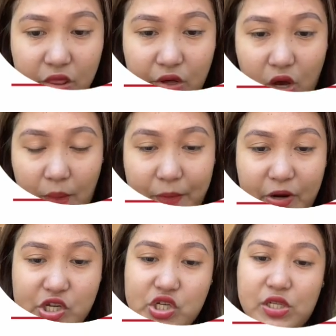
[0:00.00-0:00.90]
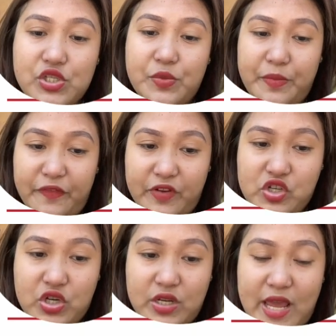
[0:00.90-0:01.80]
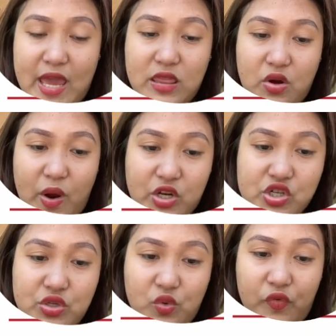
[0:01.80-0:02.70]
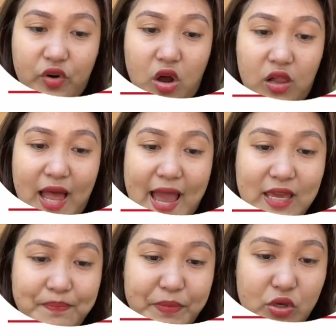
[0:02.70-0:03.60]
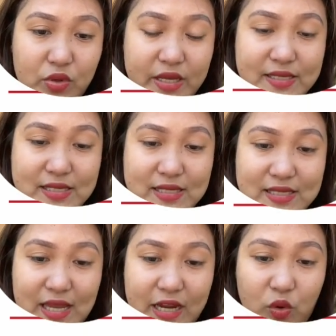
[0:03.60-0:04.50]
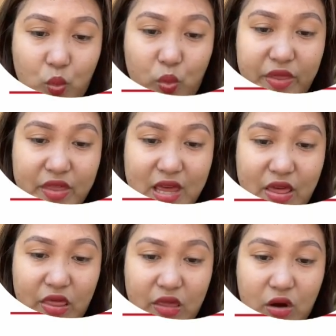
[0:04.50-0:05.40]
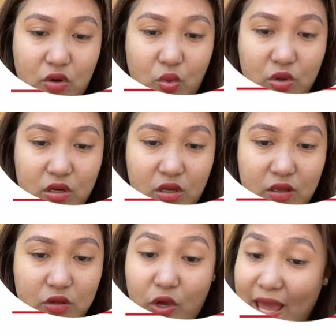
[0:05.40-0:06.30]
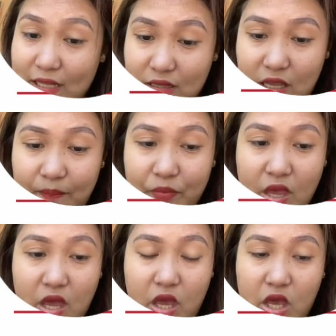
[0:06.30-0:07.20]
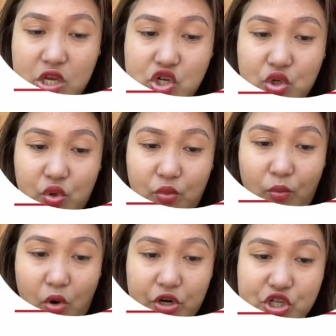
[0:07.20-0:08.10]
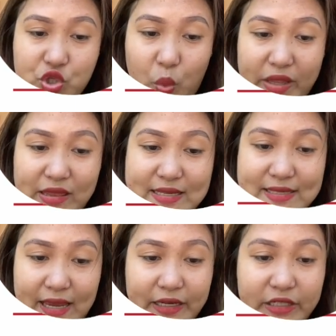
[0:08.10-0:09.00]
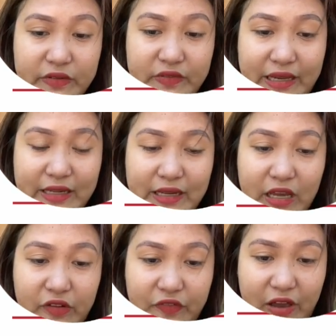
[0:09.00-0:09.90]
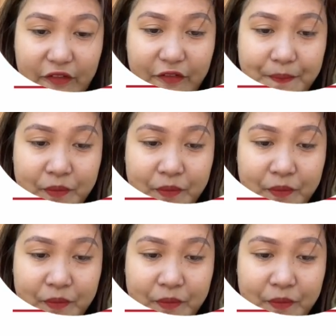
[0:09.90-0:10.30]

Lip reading: the operational supervision and direction over all INP units assigned within their locality, issued on March 22nd of 1985.